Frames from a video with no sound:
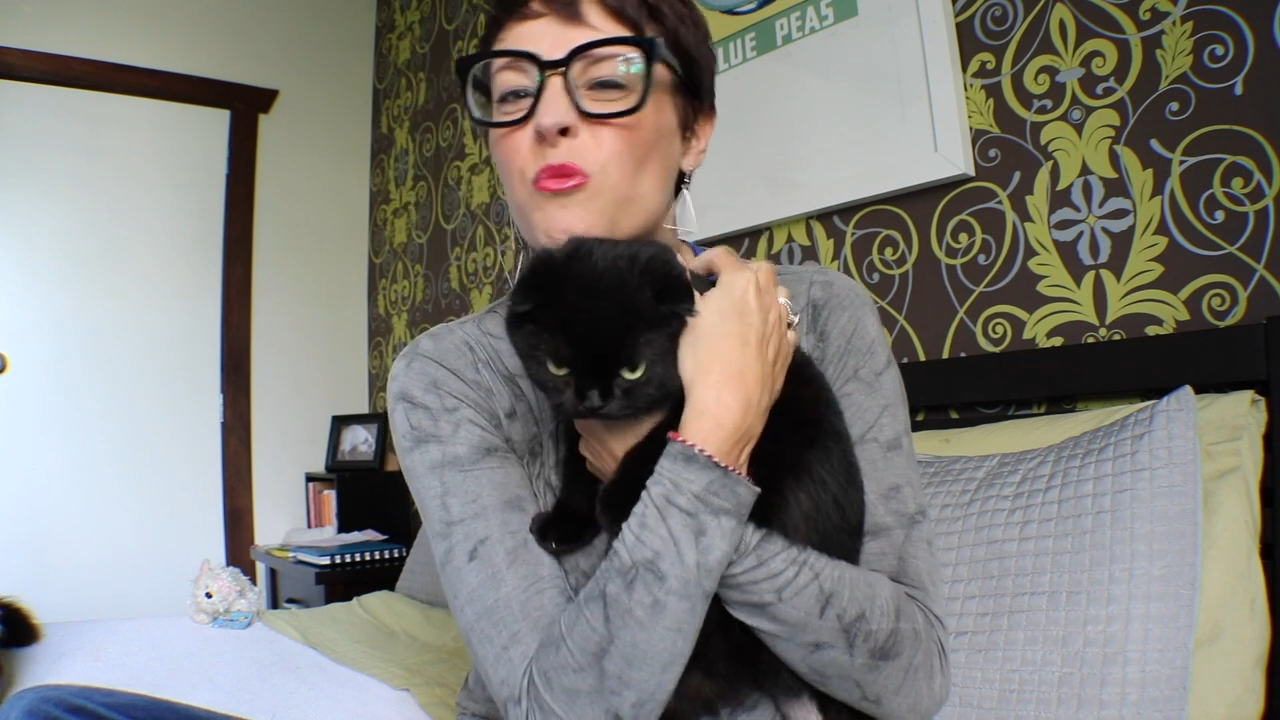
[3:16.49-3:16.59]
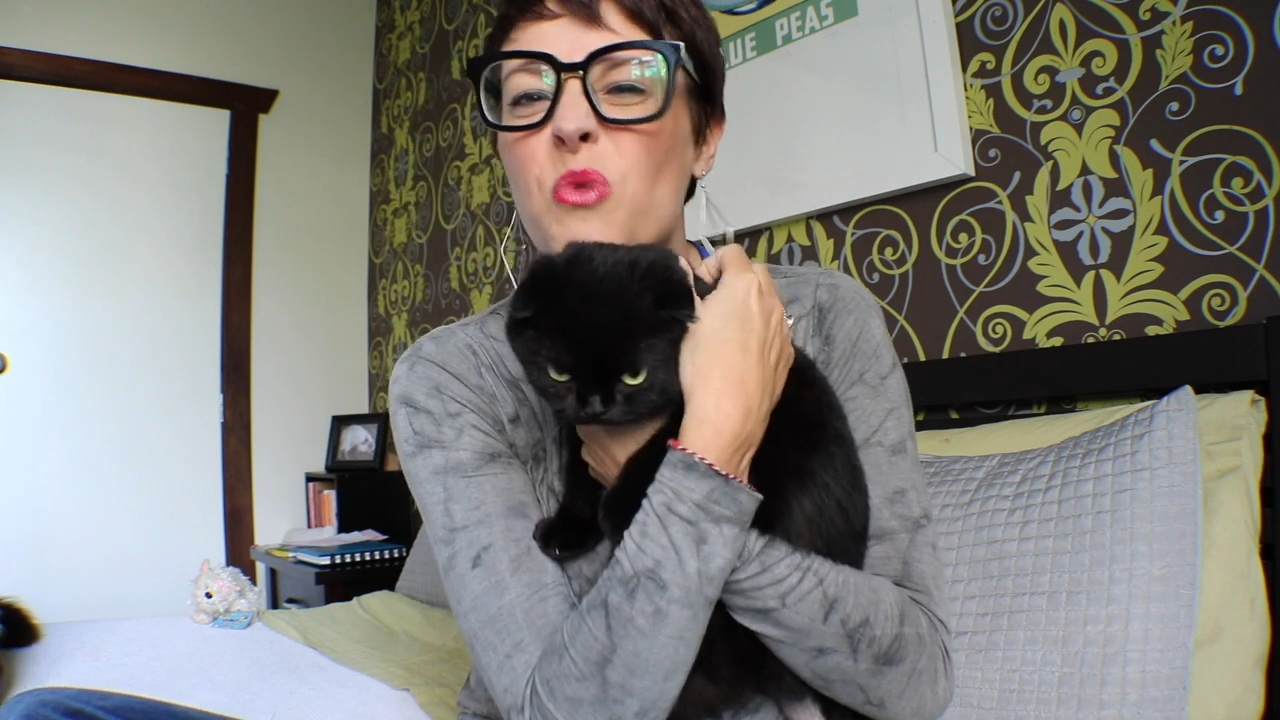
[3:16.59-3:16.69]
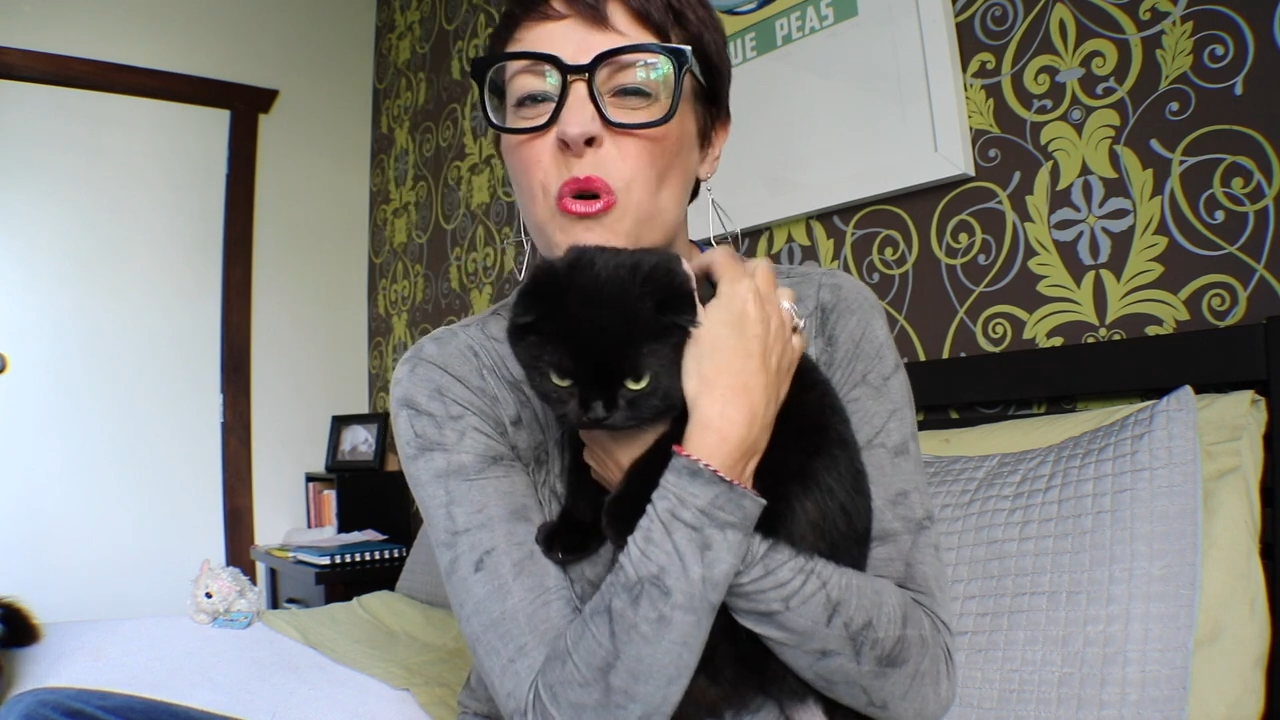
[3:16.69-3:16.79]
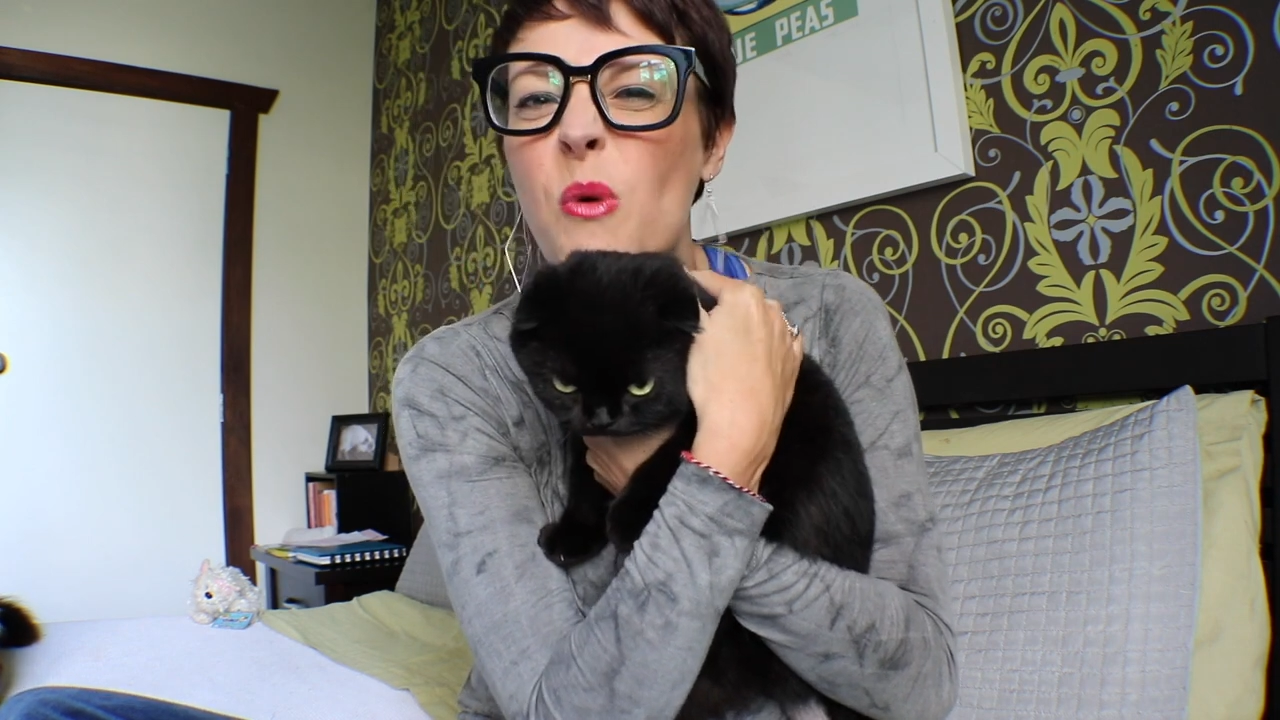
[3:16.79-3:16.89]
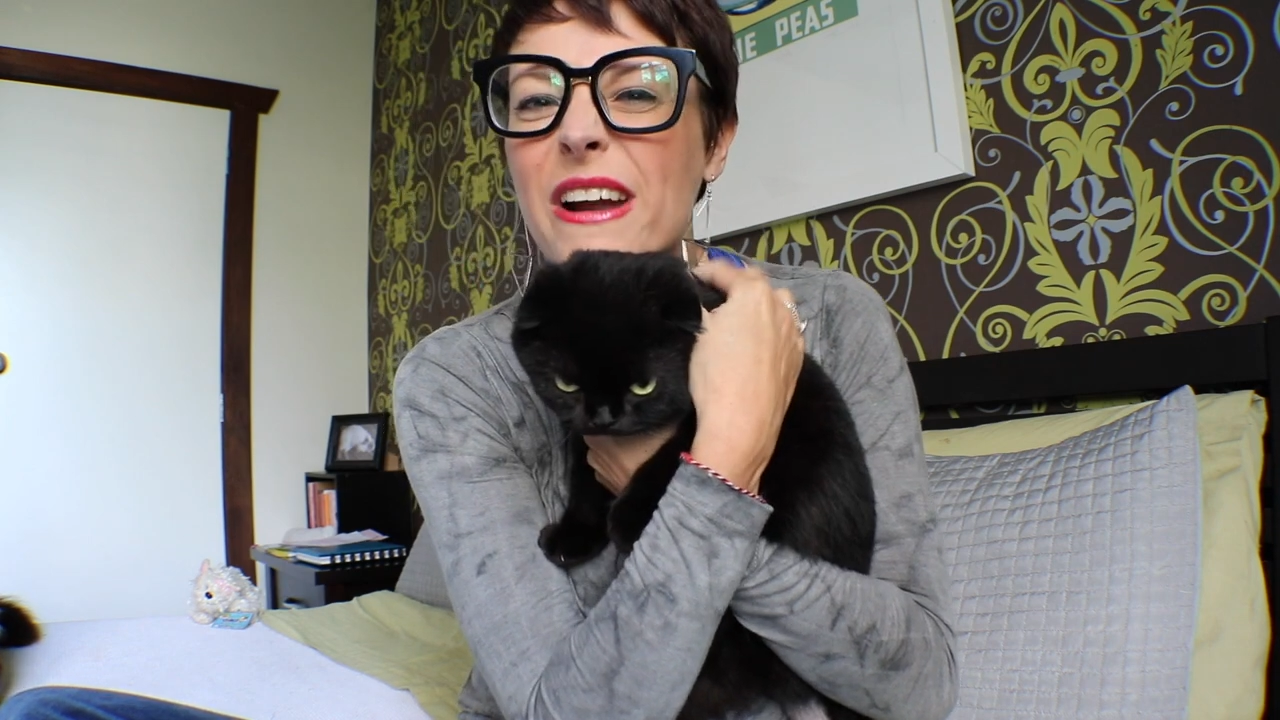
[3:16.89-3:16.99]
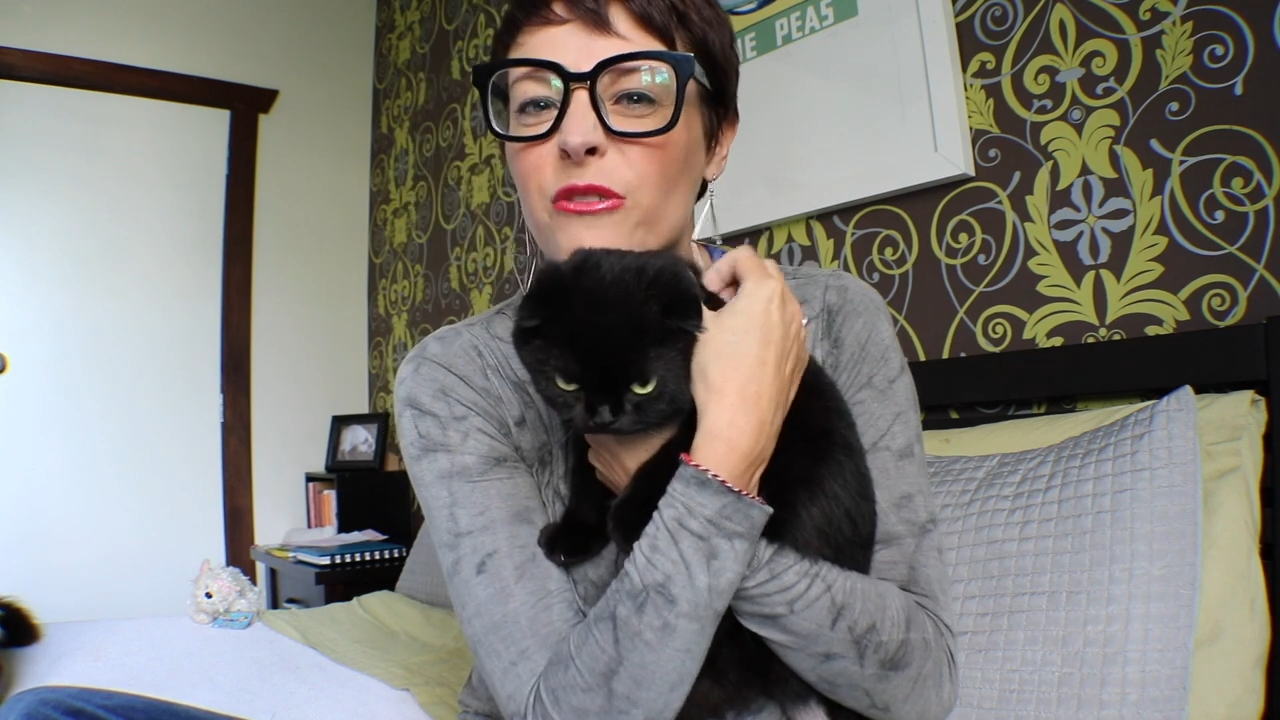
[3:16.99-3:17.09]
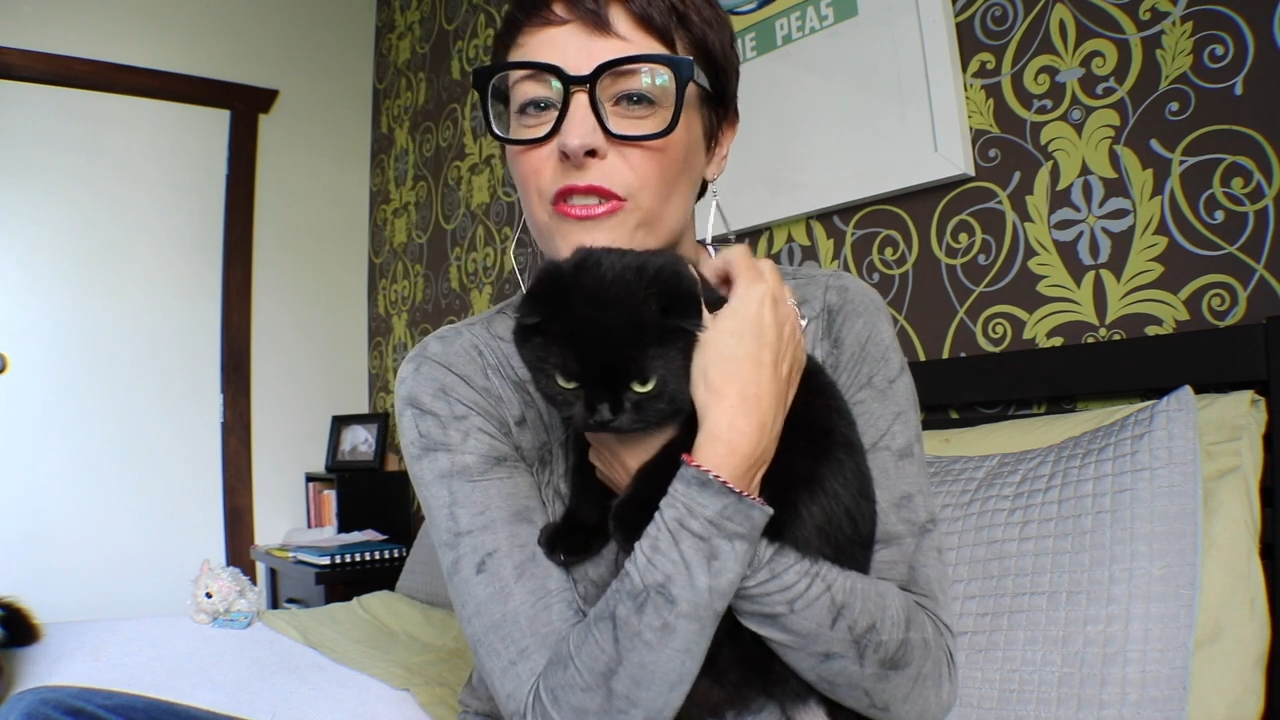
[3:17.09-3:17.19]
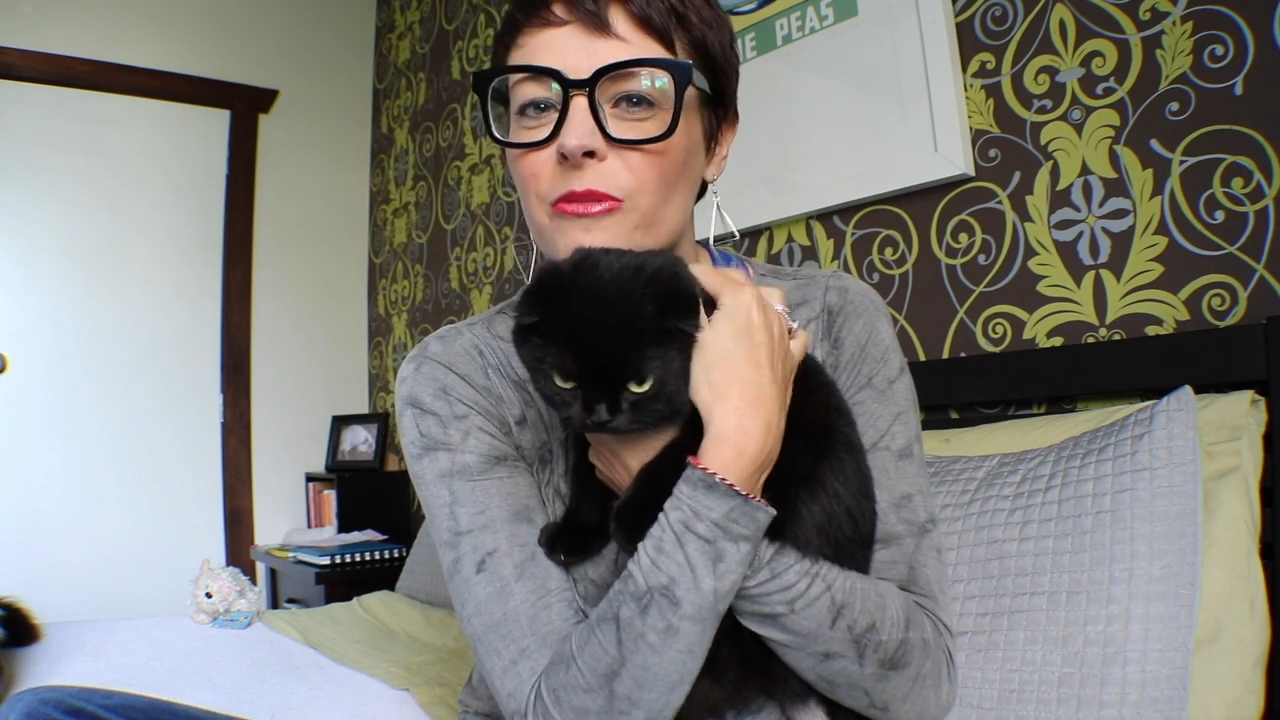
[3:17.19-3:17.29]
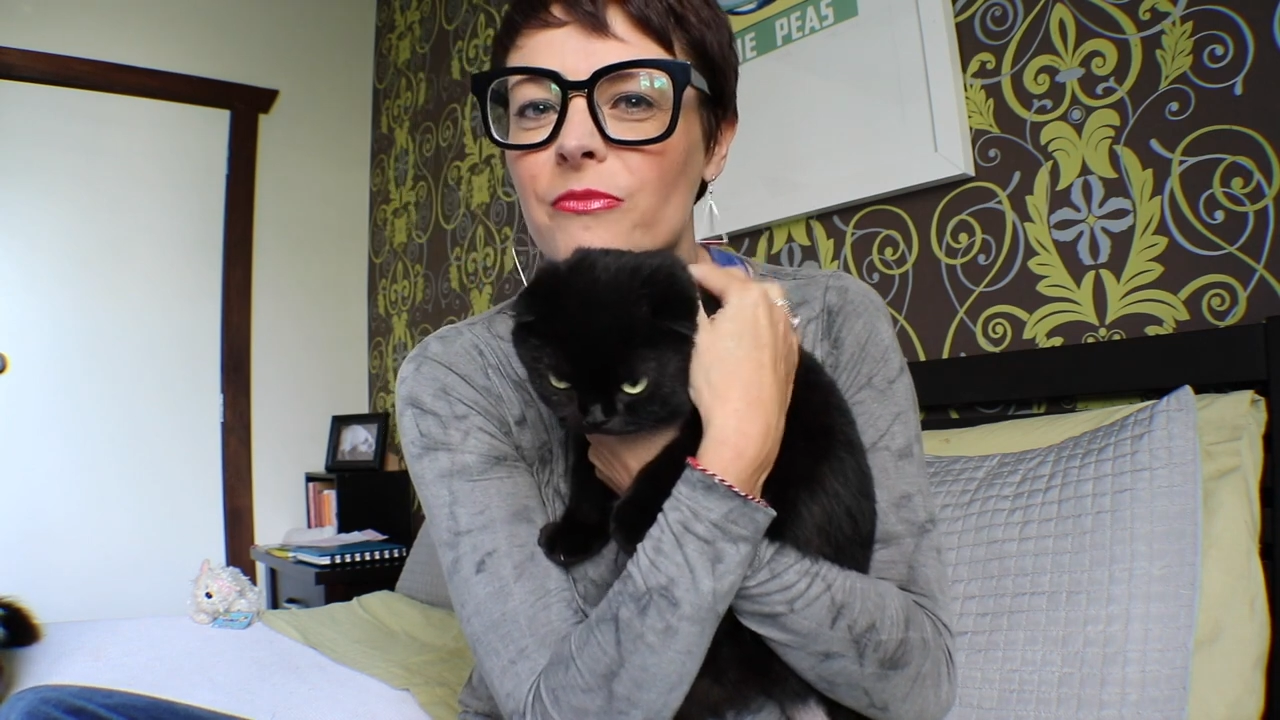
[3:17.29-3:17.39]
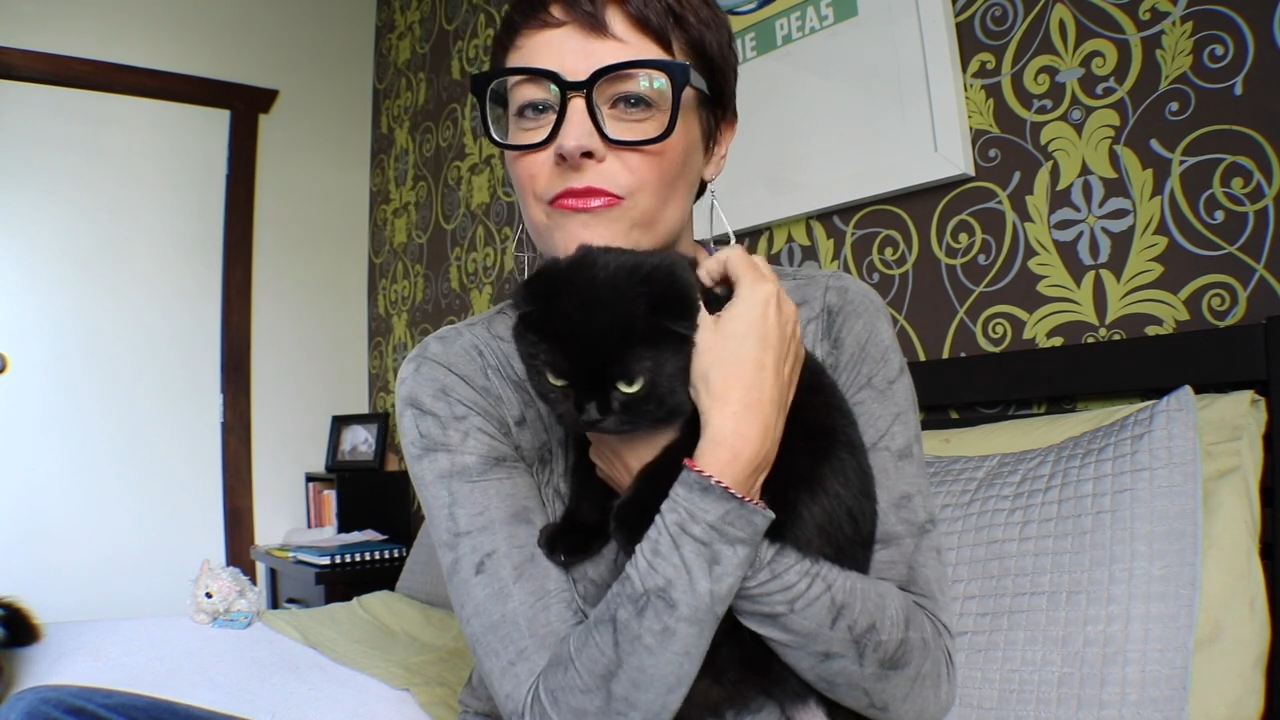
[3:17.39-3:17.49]
or one of
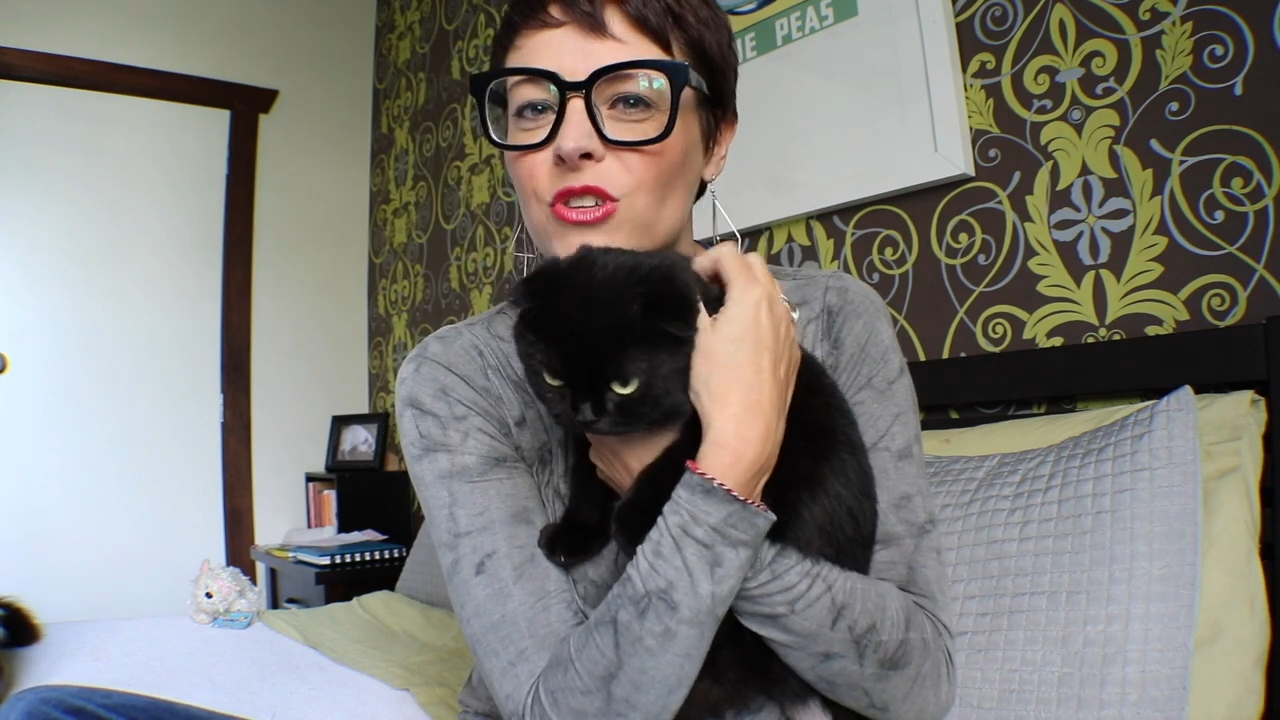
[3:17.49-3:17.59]
them.